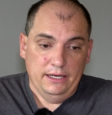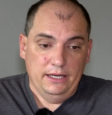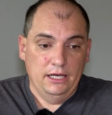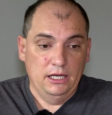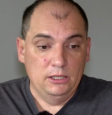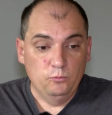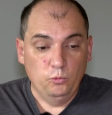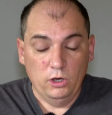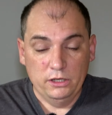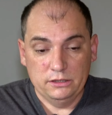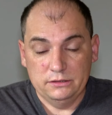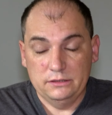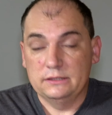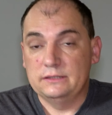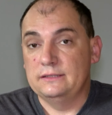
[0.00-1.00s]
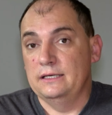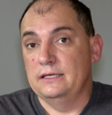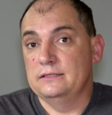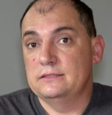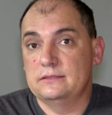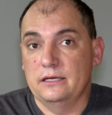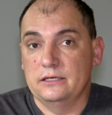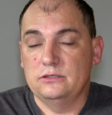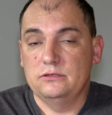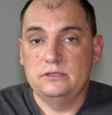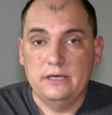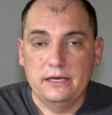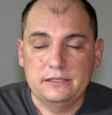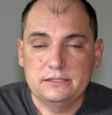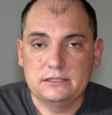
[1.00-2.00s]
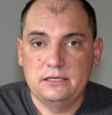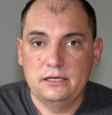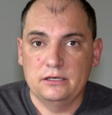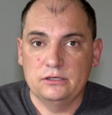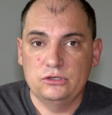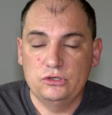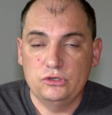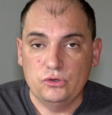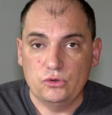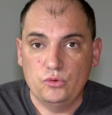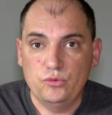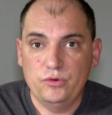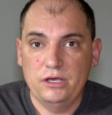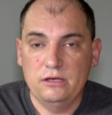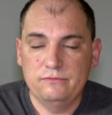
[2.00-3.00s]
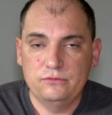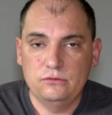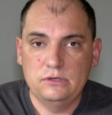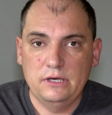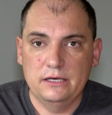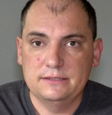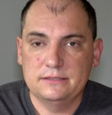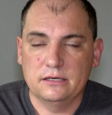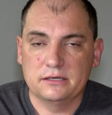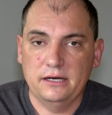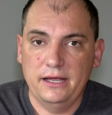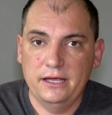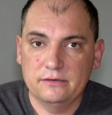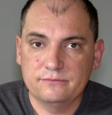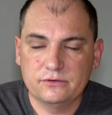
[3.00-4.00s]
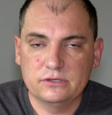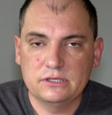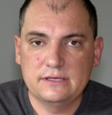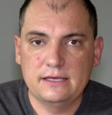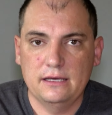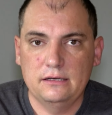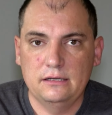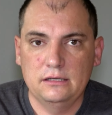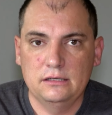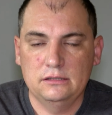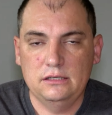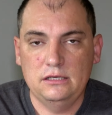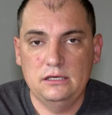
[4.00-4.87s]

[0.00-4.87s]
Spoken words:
And one of the things that you guys can do, if you guys are ever getting an